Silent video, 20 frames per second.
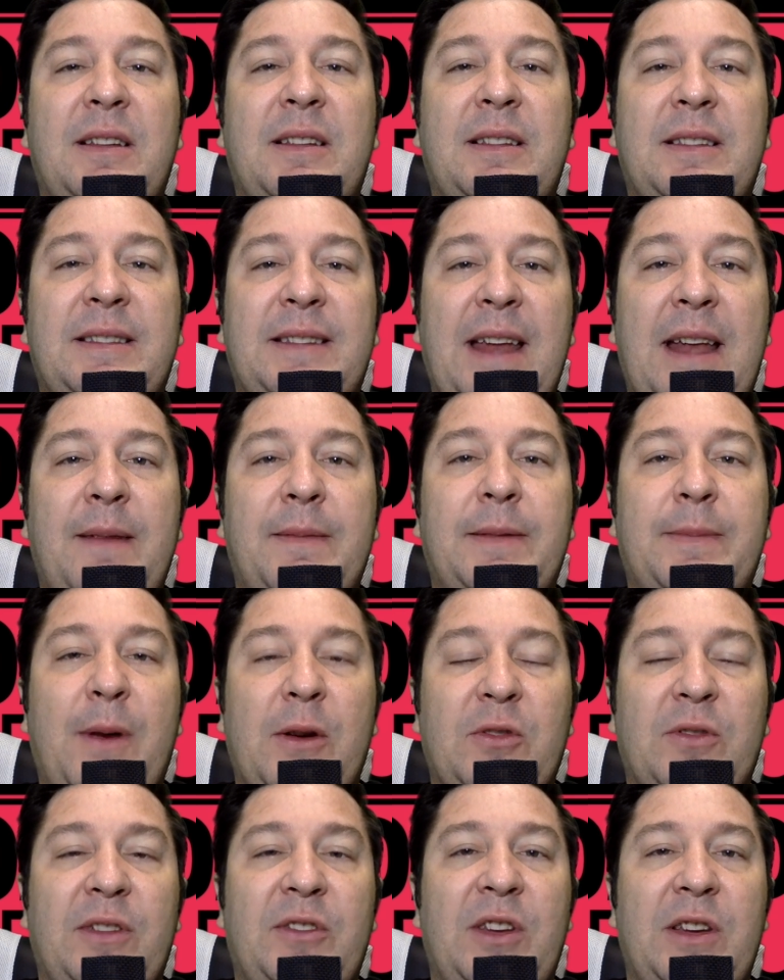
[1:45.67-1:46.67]
stand-up
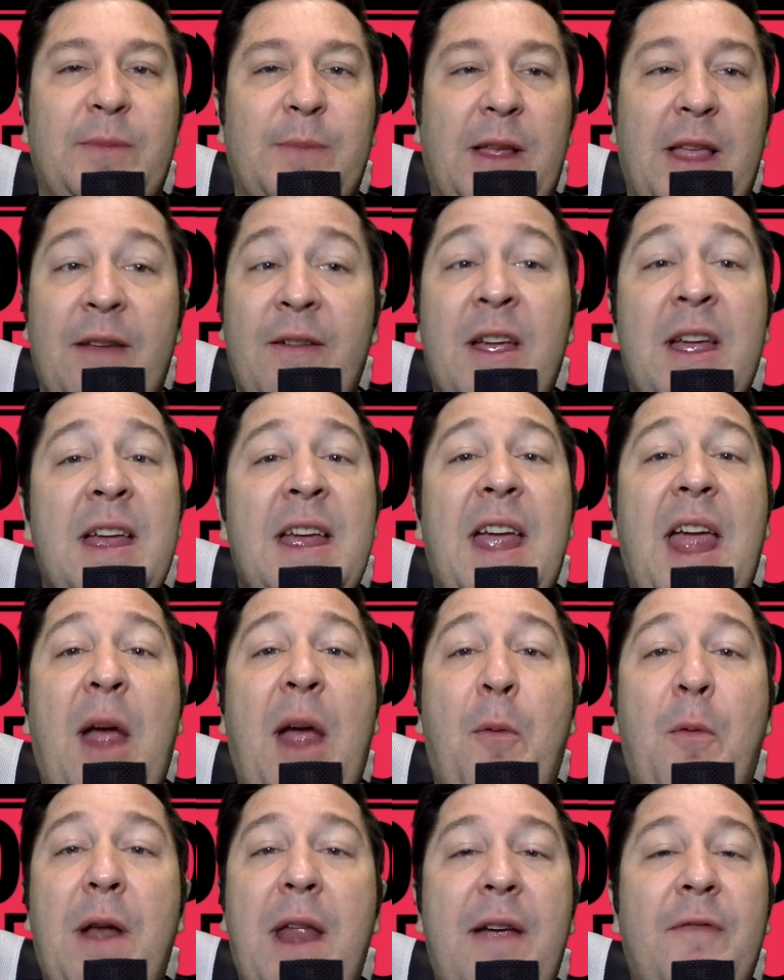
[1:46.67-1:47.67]
special that changed my life.
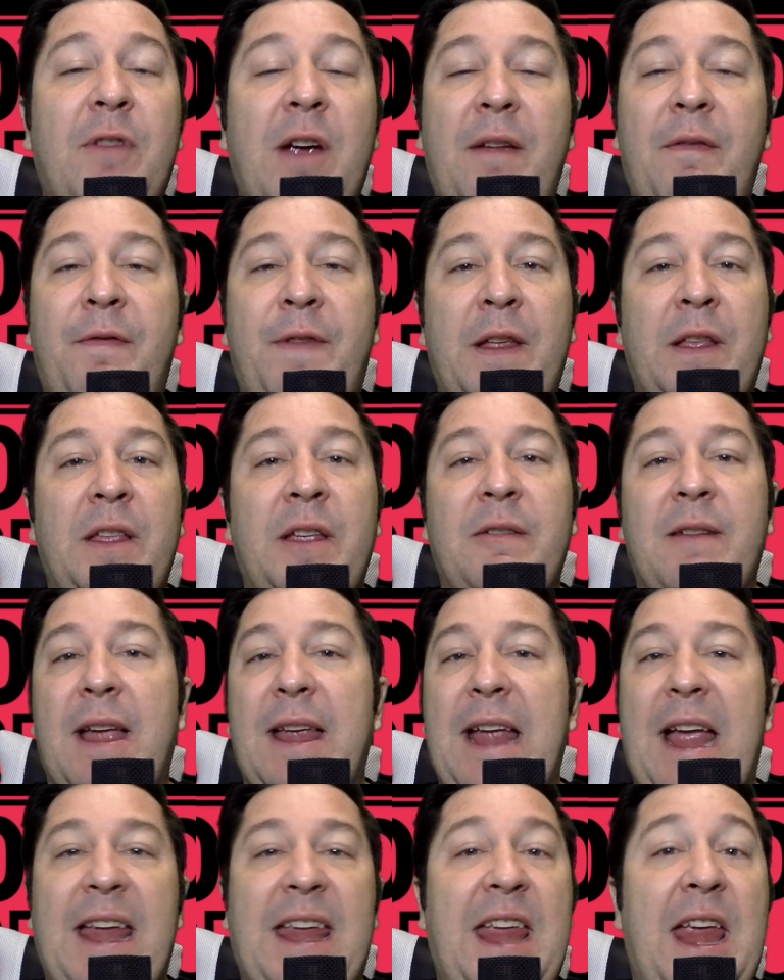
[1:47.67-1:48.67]
And whenever I'm feeling
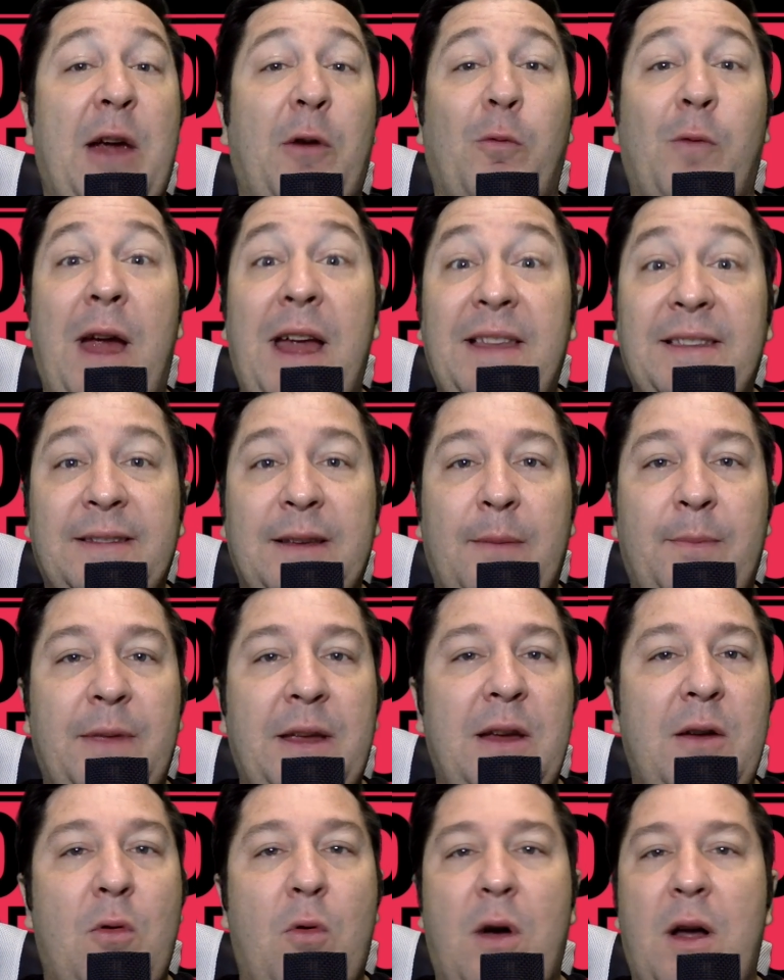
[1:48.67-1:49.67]
like I can't write
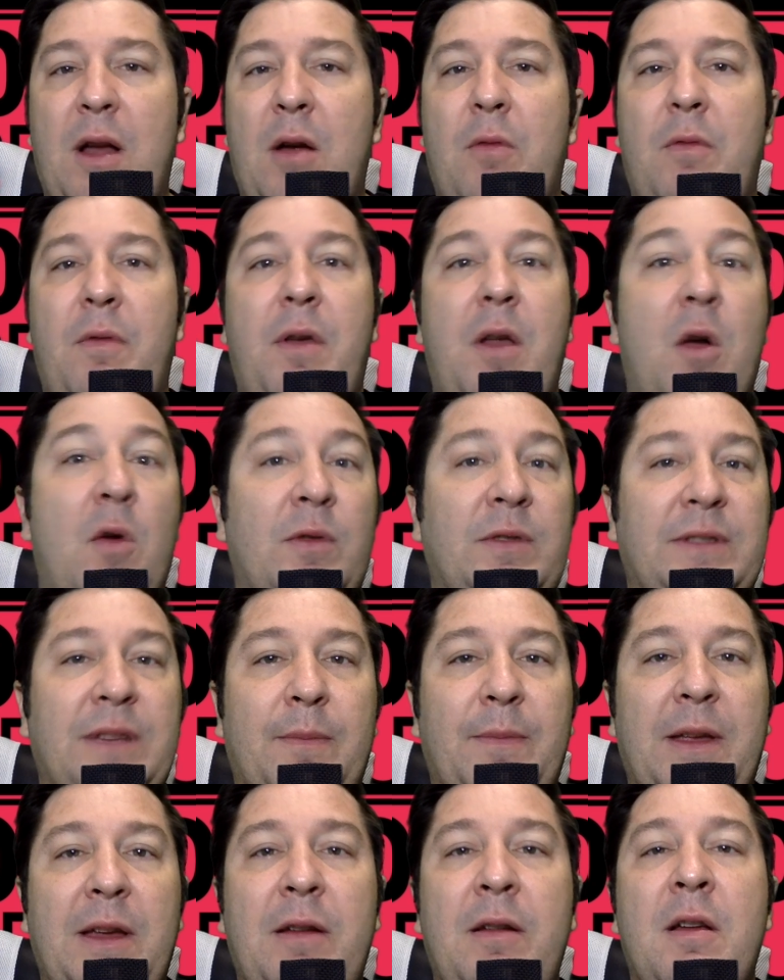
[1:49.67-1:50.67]
something or I don't know
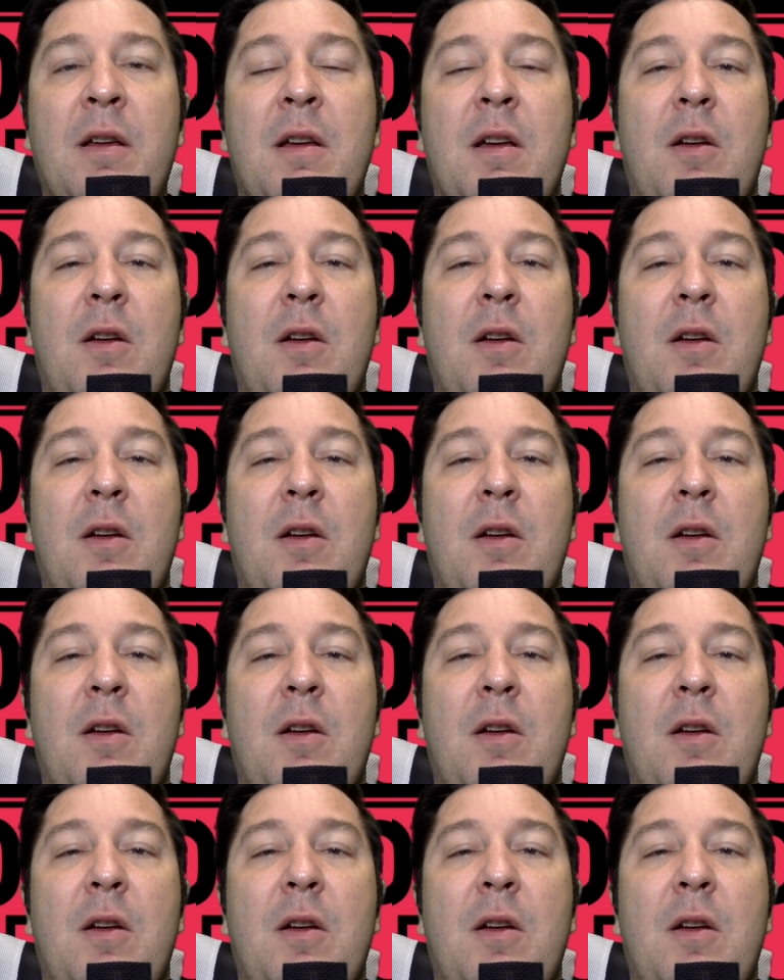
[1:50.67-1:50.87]
something